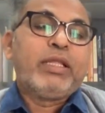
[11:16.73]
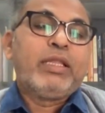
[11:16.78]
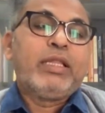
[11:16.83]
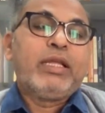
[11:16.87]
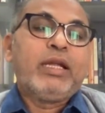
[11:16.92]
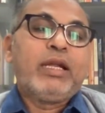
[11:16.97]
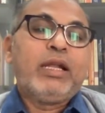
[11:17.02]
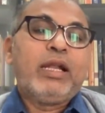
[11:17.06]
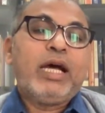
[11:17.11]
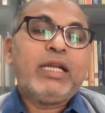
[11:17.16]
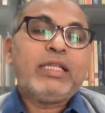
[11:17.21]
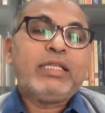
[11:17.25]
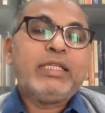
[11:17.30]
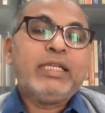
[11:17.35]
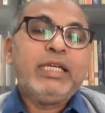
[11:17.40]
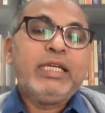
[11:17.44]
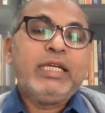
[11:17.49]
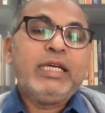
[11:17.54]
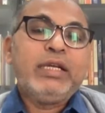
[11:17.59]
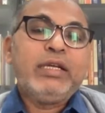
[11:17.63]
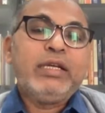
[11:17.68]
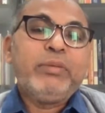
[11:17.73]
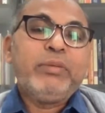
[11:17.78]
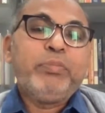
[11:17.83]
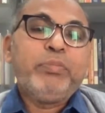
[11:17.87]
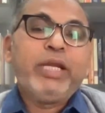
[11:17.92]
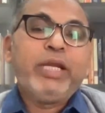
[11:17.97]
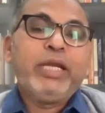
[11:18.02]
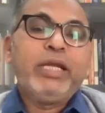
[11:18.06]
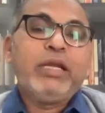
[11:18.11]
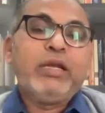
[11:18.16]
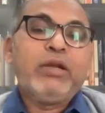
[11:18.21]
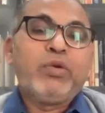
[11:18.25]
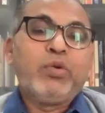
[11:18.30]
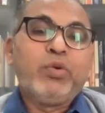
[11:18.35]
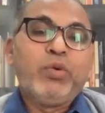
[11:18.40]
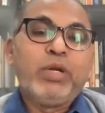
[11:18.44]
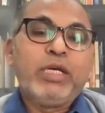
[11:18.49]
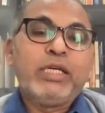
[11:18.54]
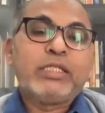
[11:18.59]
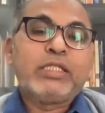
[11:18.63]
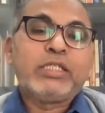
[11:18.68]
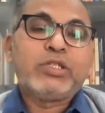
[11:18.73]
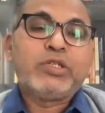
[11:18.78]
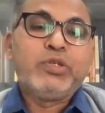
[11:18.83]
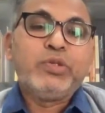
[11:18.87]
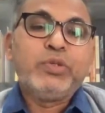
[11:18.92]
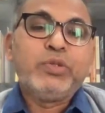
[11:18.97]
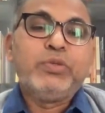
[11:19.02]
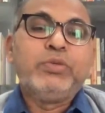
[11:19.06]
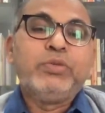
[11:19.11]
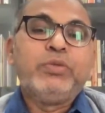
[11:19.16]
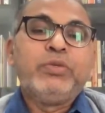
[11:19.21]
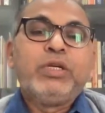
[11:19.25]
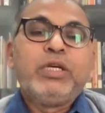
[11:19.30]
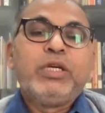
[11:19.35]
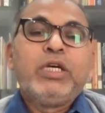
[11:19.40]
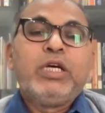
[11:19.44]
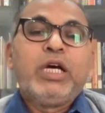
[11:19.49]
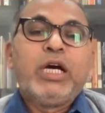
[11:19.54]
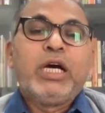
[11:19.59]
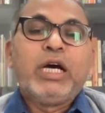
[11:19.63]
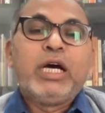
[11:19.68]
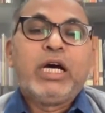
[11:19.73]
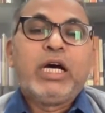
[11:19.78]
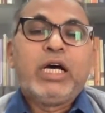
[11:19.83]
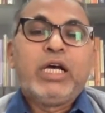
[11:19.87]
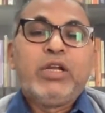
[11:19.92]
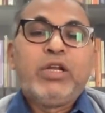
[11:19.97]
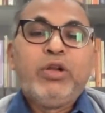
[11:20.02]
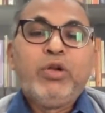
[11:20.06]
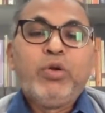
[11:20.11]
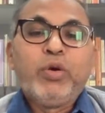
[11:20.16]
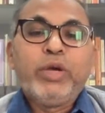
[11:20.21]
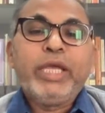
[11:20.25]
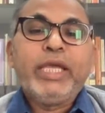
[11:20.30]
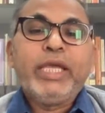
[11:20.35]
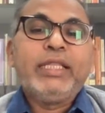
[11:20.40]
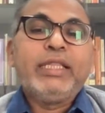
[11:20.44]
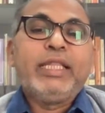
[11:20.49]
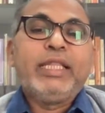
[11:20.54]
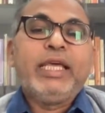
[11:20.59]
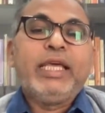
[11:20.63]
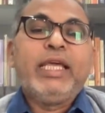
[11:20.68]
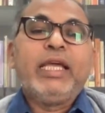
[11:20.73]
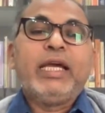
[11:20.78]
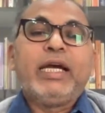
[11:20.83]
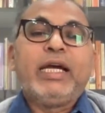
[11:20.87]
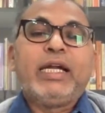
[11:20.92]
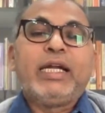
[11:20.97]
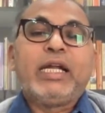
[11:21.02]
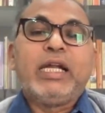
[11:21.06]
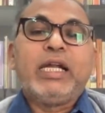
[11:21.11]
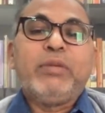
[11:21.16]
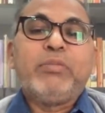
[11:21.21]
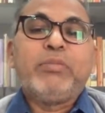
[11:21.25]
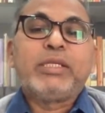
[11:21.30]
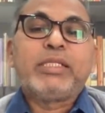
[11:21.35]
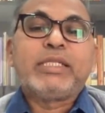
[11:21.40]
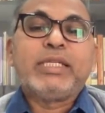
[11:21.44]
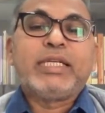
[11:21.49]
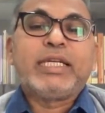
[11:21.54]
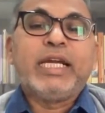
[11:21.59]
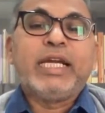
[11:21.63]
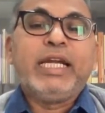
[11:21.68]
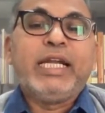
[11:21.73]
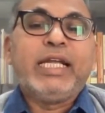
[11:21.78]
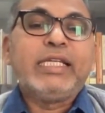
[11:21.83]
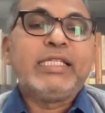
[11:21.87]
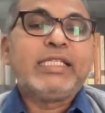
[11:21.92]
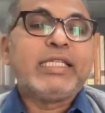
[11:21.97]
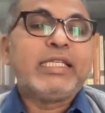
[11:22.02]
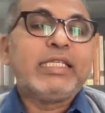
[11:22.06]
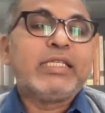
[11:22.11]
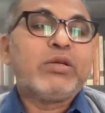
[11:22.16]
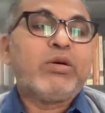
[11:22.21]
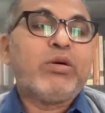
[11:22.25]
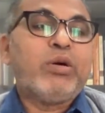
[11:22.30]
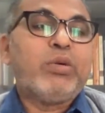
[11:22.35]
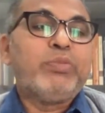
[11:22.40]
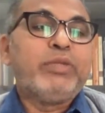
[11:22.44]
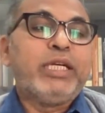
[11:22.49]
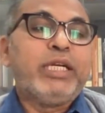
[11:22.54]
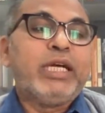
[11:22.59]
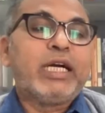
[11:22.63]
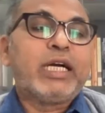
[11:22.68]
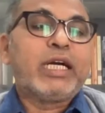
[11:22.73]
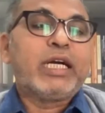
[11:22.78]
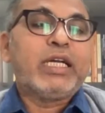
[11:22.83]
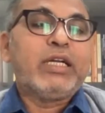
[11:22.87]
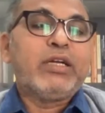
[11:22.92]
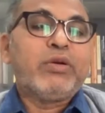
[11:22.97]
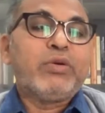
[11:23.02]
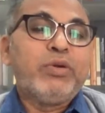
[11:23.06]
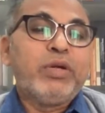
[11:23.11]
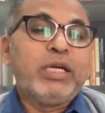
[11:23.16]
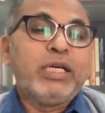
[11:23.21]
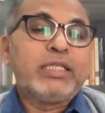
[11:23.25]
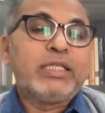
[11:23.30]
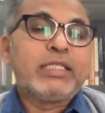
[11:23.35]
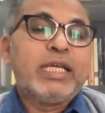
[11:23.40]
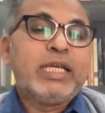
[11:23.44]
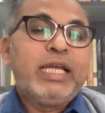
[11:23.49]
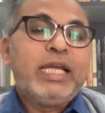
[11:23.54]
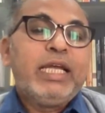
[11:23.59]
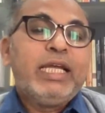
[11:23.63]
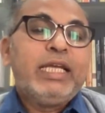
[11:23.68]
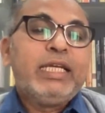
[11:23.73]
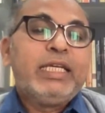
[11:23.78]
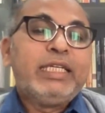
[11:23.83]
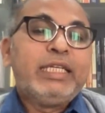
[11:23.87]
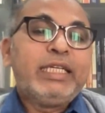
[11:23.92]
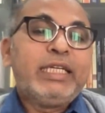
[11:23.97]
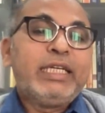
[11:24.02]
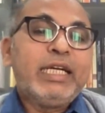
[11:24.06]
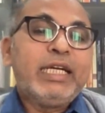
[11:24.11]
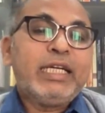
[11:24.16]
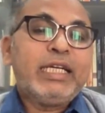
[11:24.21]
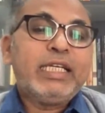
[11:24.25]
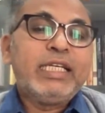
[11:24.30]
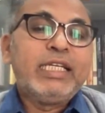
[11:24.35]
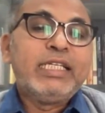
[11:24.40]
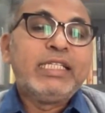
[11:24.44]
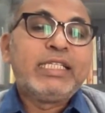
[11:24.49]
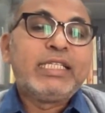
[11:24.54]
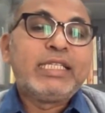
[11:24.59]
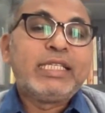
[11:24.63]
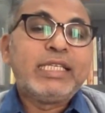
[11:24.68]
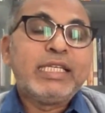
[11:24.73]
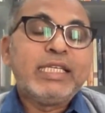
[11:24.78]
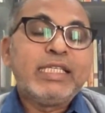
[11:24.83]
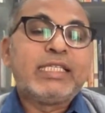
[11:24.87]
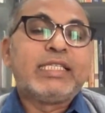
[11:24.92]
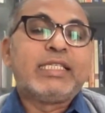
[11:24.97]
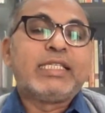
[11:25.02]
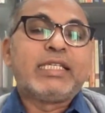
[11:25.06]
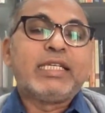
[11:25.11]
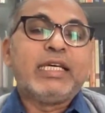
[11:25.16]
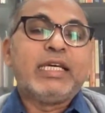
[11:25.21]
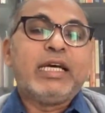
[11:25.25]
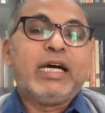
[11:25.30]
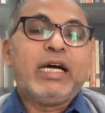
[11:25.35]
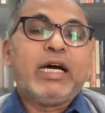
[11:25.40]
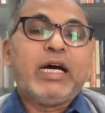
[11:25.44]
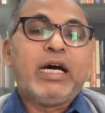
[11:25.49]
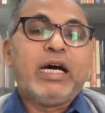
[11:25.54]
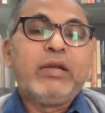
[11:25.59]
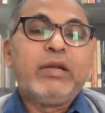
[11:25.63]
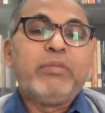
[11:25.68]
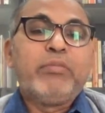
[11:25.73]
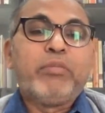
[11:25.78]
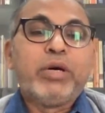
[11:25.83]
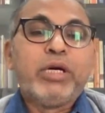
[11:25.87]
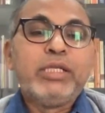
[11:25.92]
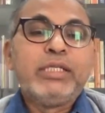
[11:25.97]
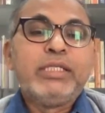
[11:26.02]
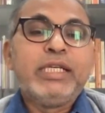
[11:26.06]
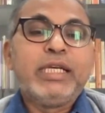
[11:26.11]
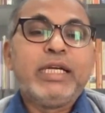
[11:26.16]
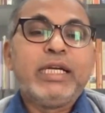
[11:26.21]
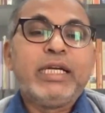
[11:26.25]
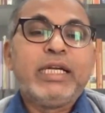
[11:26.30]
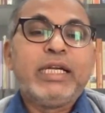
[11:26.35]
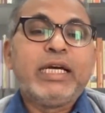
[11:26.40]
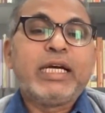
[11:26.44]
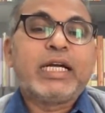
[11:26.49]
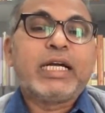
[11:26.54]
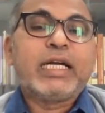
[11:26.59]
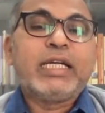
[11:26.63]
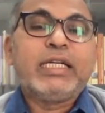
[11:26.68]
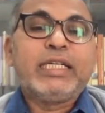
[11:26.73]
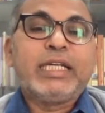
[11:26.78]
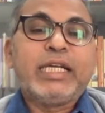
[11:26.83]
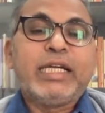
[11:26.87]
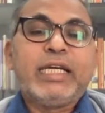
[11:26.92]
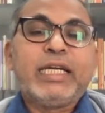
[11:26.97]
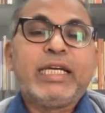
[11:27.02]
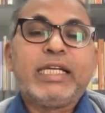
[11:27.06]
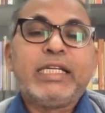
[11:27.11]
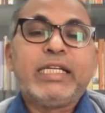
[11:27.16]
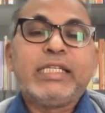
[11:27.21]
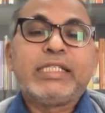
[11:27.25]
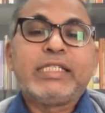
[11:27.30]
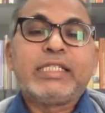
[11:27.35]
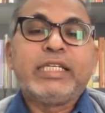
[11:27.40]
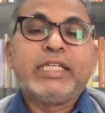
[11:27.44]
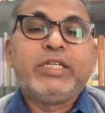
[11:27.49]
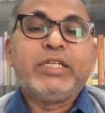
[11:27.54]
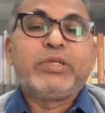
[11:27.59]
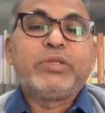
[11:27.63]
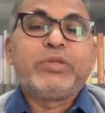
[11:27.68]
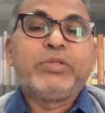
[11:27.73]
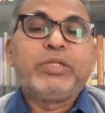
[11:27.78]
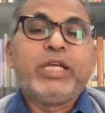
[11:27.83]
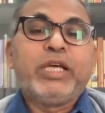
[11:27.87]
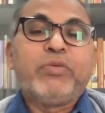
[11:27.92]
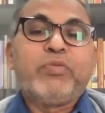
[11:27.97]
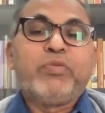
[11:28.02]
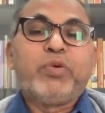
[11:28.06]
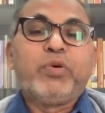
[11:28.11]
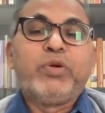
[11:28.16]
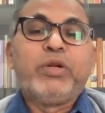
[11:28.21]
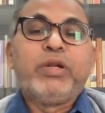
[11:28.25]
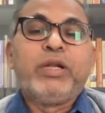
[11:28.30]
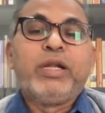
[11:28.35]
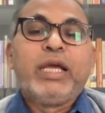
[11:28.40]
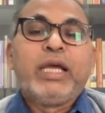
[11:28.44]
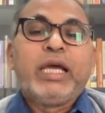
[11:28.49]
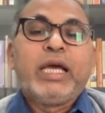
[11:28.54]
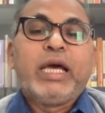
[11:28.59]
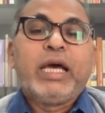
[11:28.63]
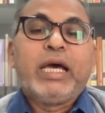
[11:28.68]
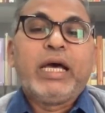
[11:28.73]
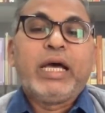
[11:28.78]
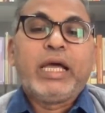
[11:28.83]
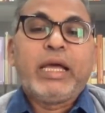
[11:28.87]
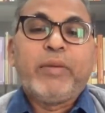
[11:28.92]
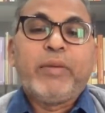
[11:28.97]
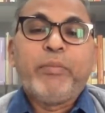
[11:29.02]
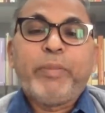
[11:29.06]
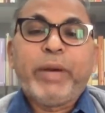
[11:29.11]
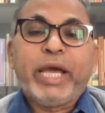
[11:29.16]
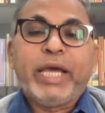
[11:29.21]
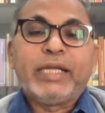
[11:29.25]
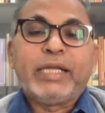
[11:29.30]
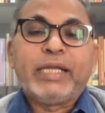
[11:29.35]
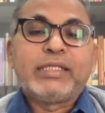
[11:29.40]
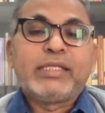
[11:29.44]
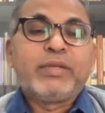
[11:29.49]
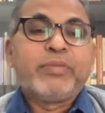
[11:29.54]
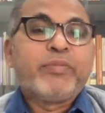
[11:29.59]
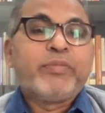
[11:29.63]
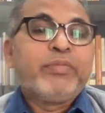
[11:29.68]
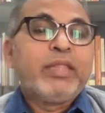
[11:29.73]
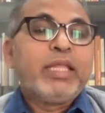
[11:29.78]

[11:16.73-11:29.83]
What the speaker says: The North Indian imperial rulers too, knowing the autonomous tendencies of the Deccan rulers, did not insist on merging Deccan territories into their own empires.